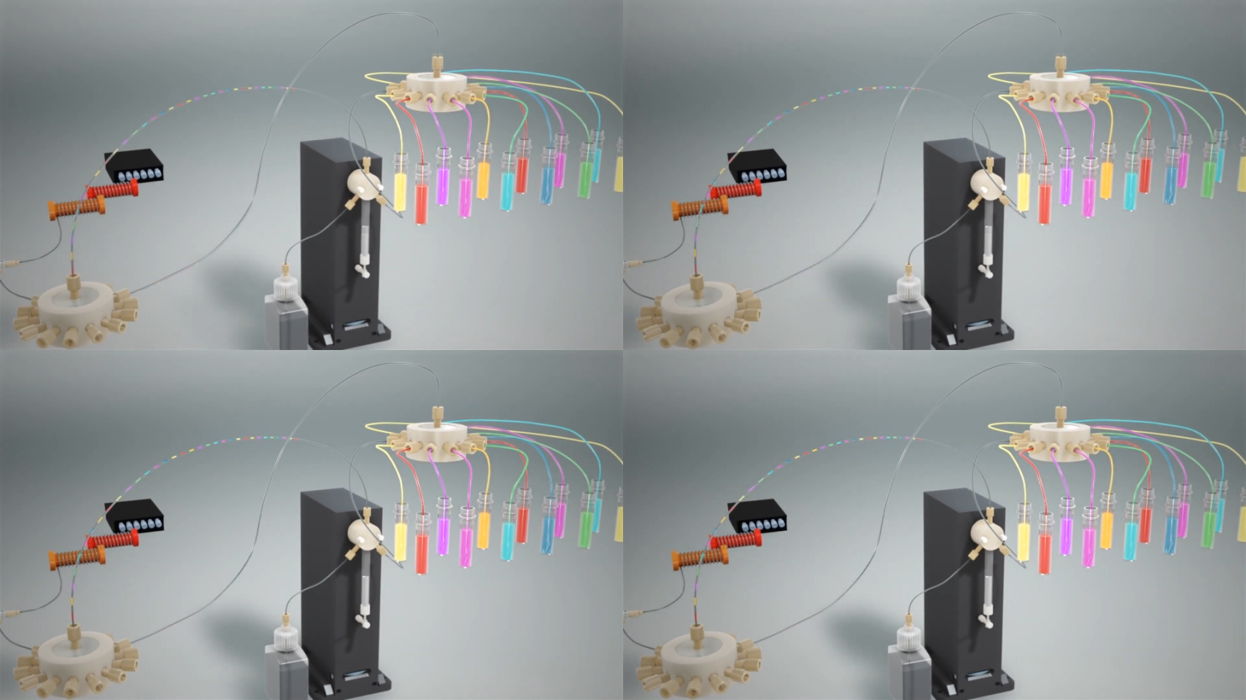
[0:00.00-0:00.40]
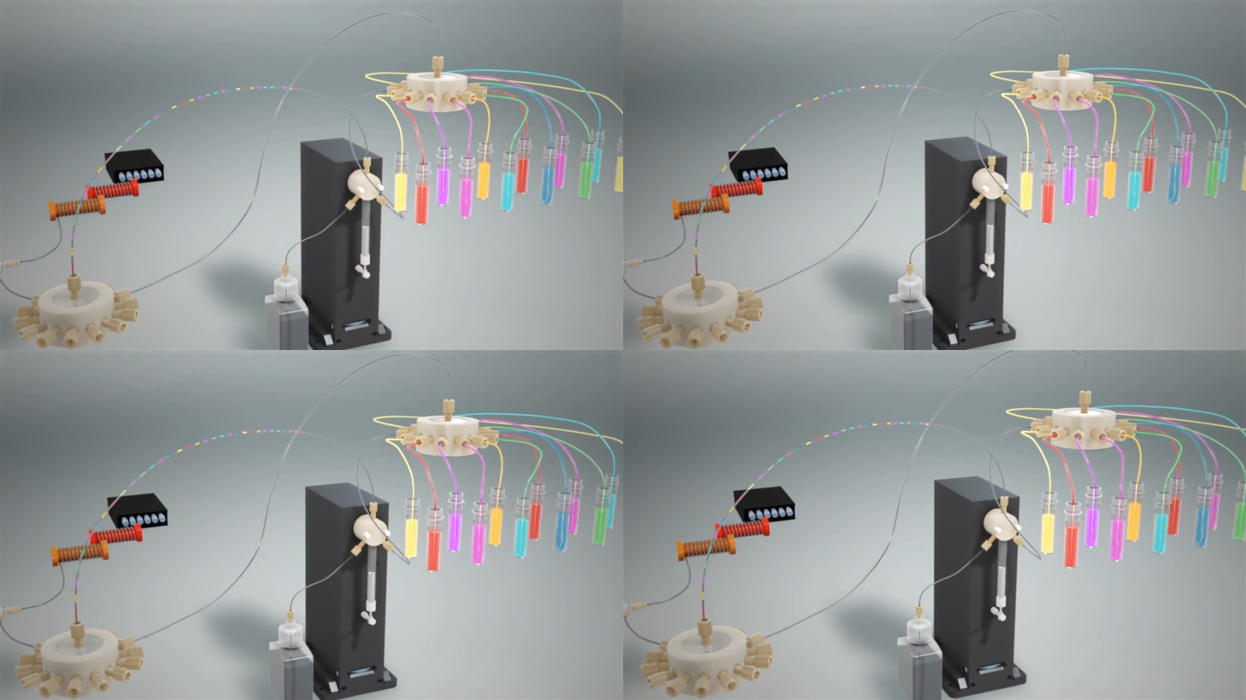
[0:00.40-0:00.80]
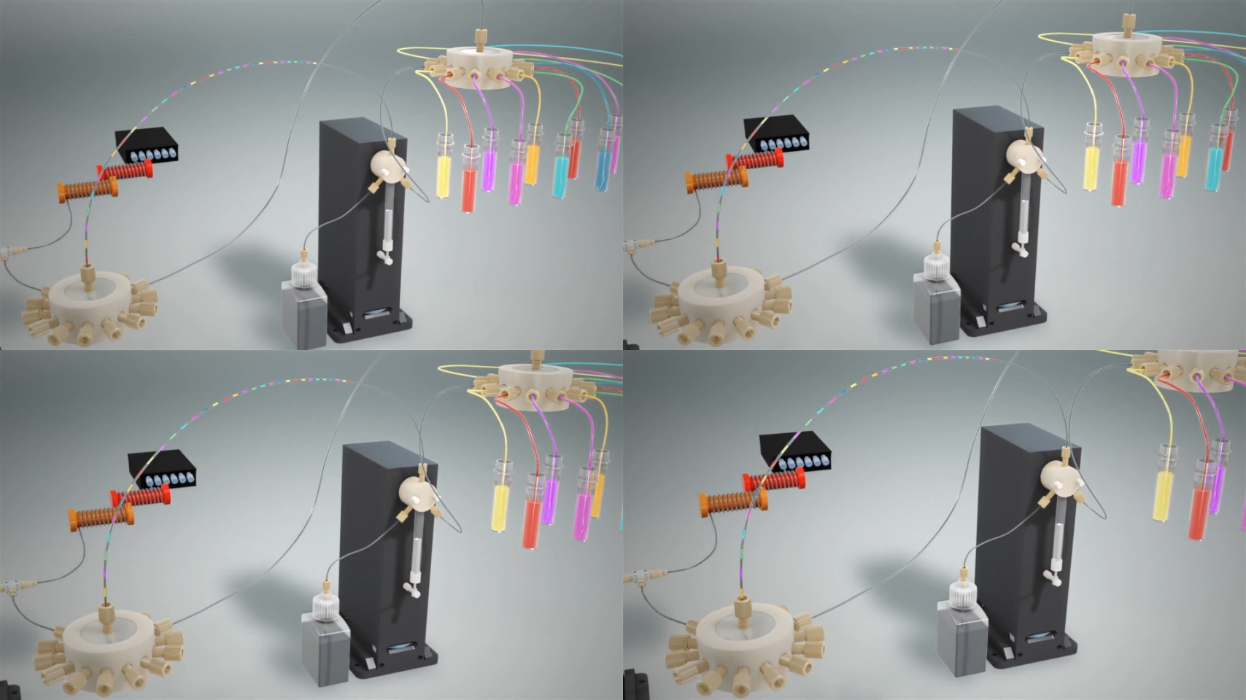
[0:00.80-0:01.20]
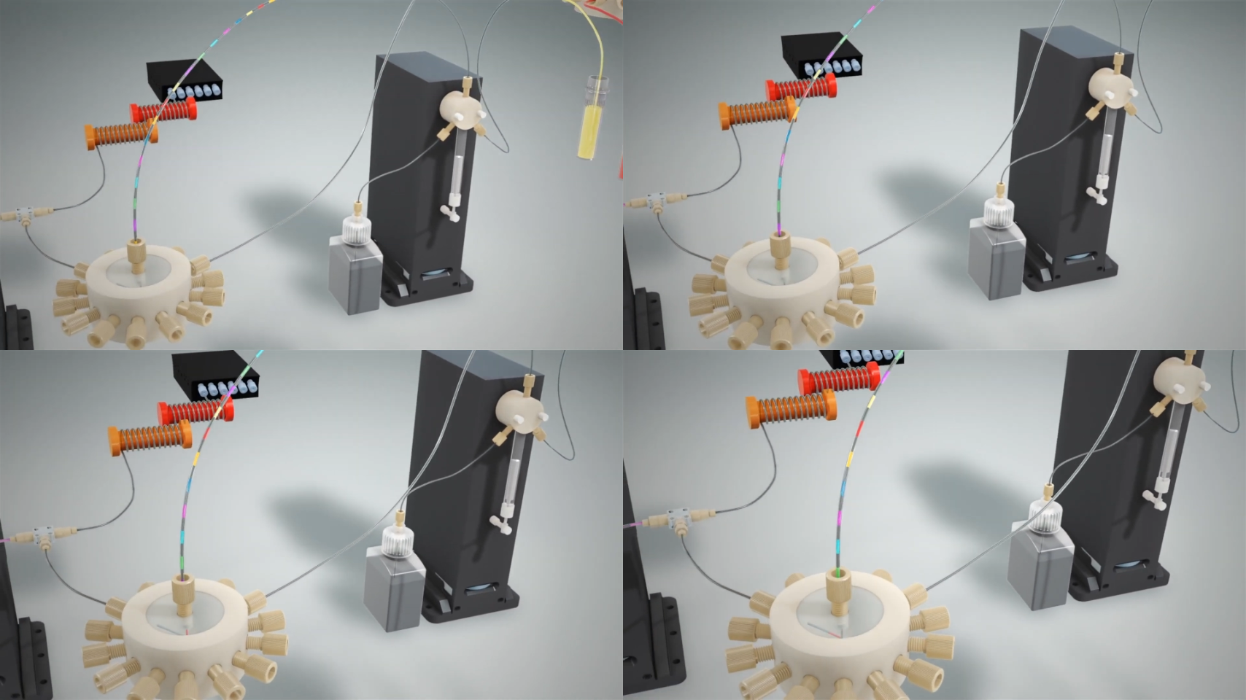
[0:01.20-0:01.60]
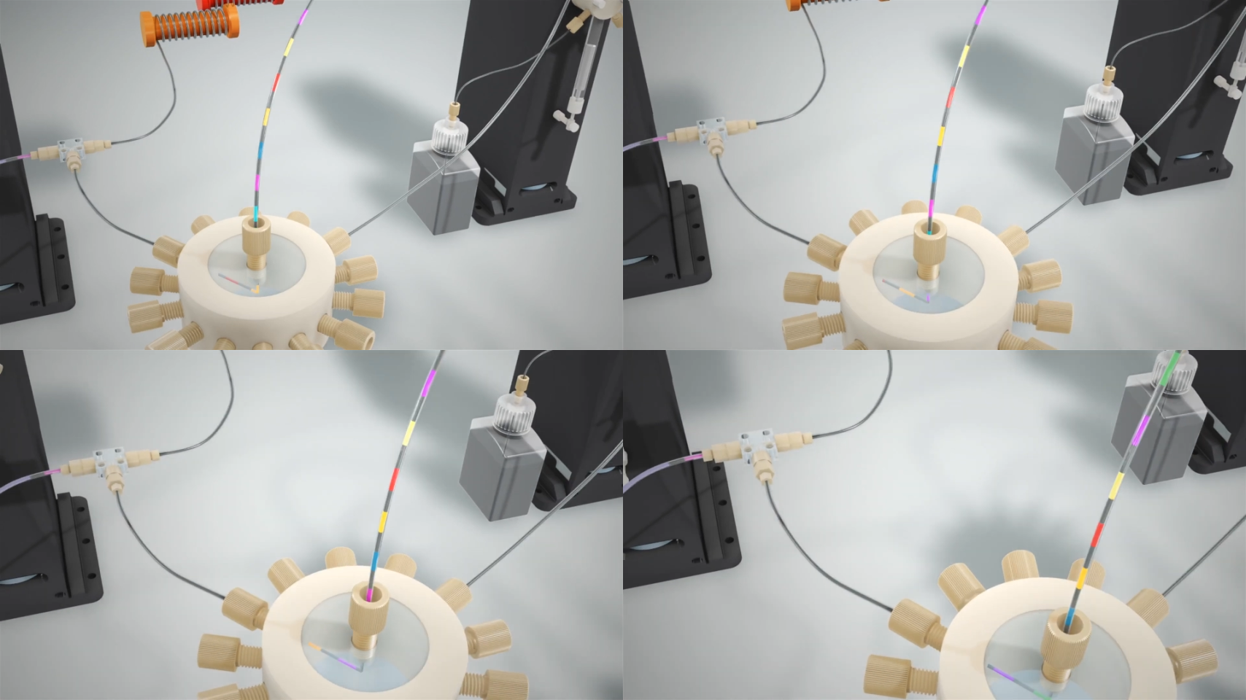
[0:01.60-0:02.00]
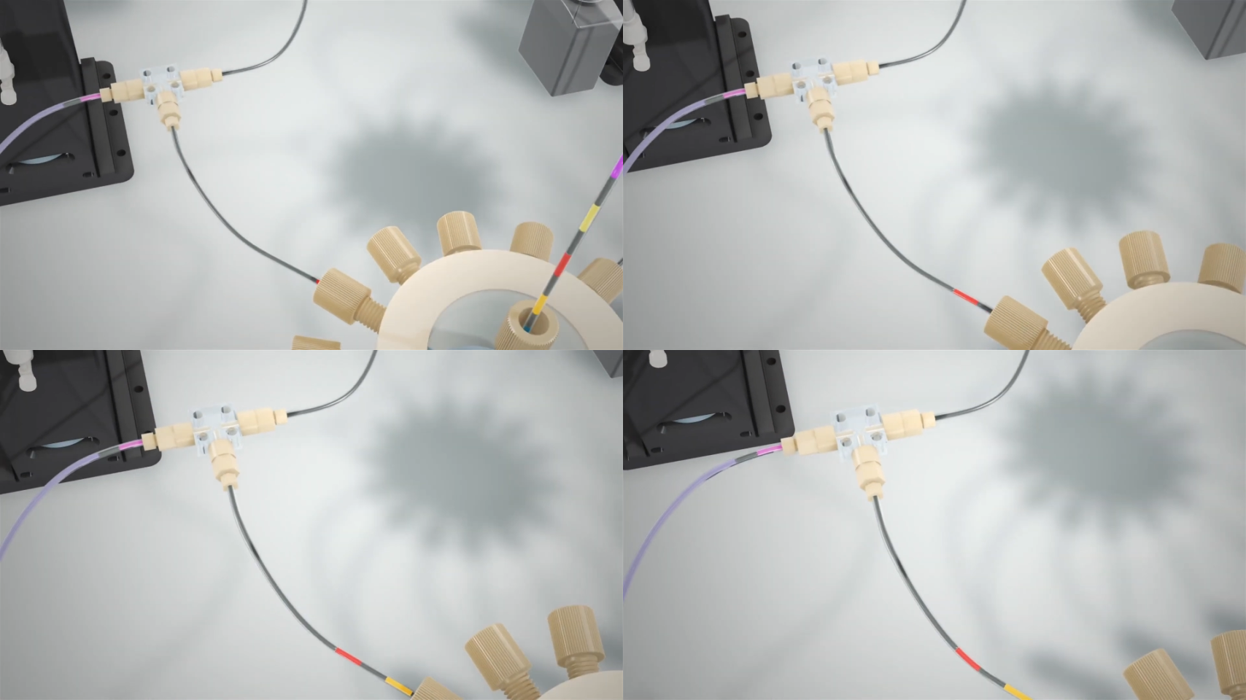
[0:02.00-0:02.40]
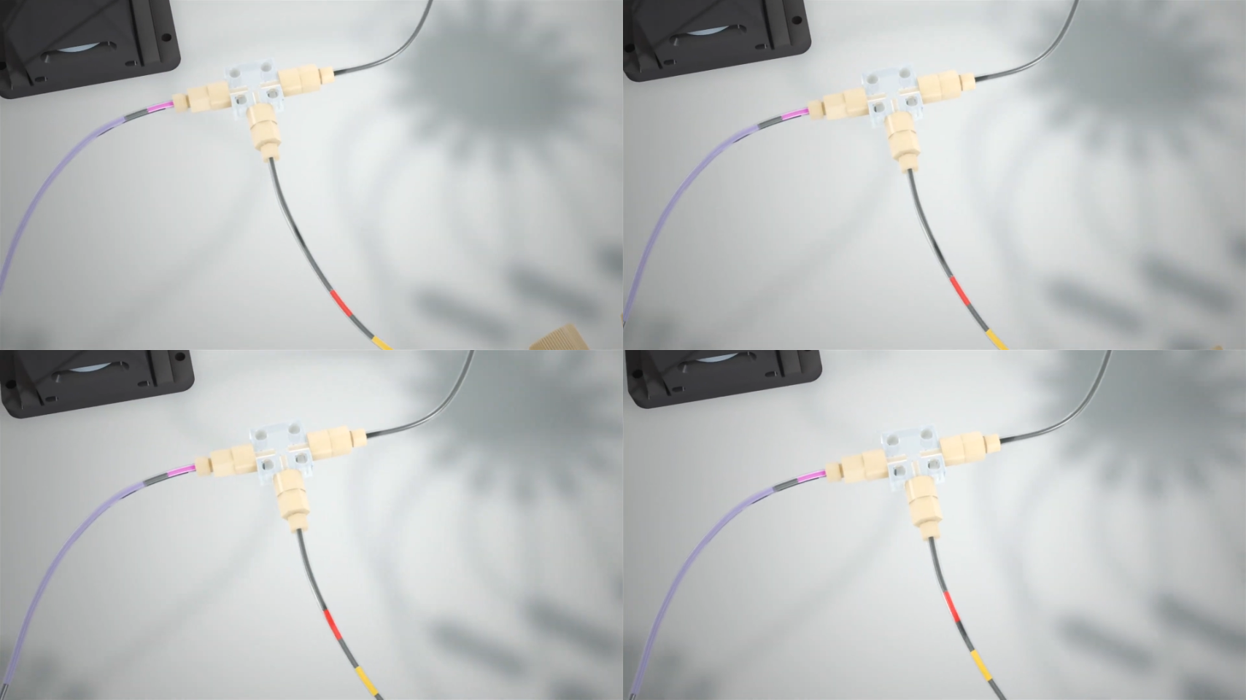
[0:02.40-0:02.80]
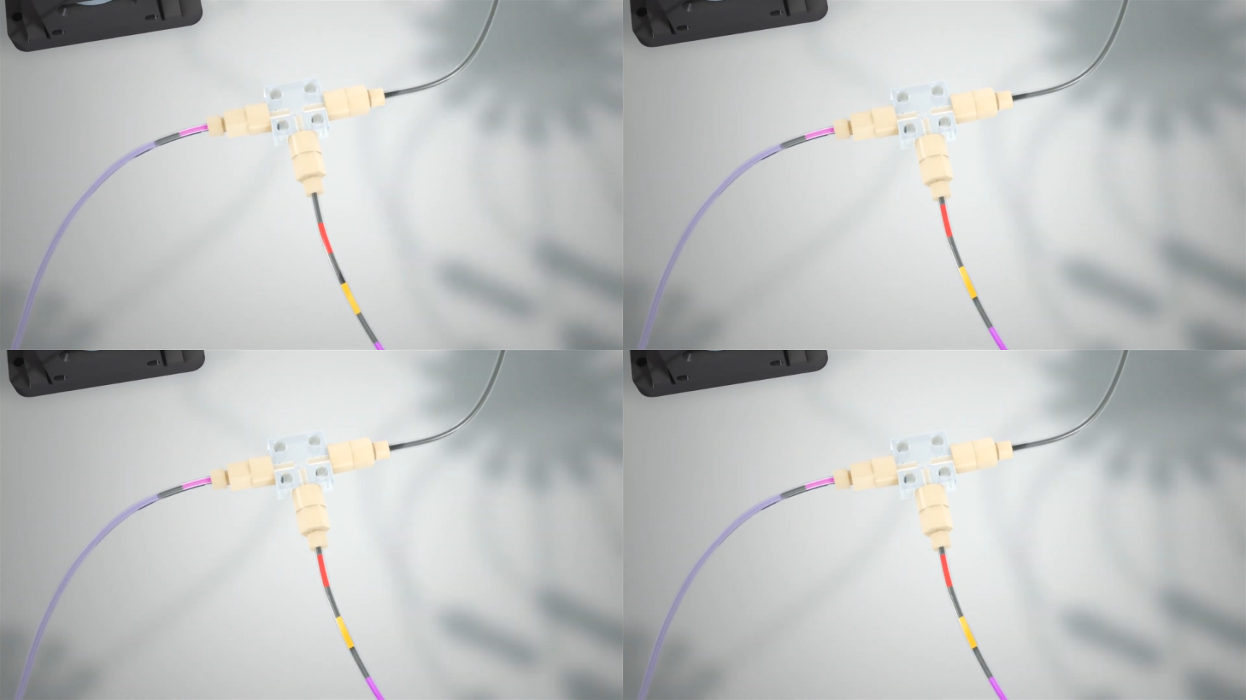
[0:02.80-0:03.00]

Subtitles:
[unreadable: no face in view]